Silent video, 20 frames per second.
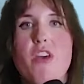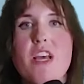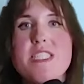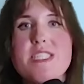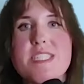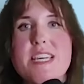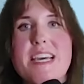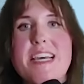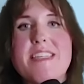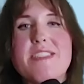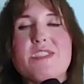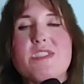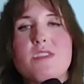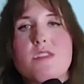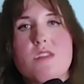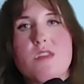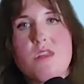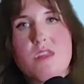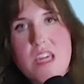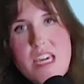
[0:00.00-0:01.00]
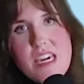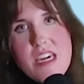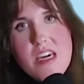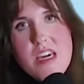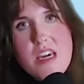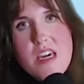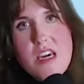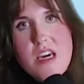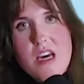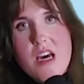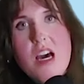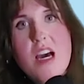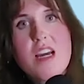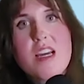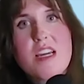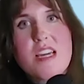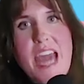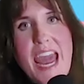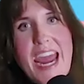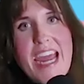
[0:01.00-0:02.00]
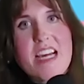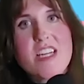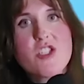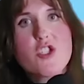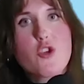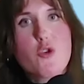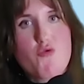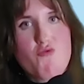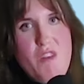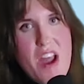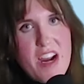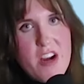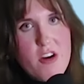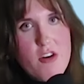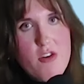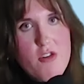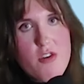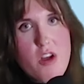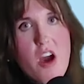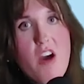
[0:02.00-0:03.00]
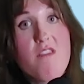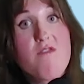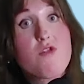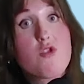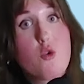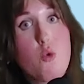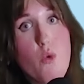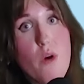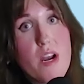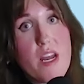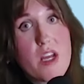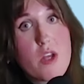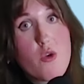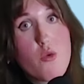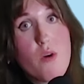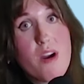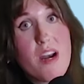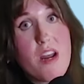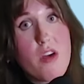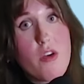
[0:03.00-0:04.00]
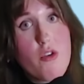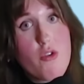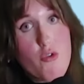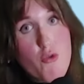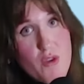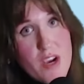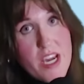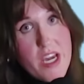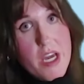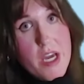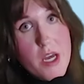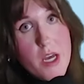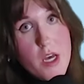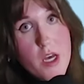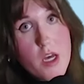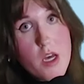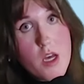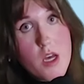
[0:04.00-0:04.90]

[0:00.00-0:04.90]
This is the gayest record of 2023.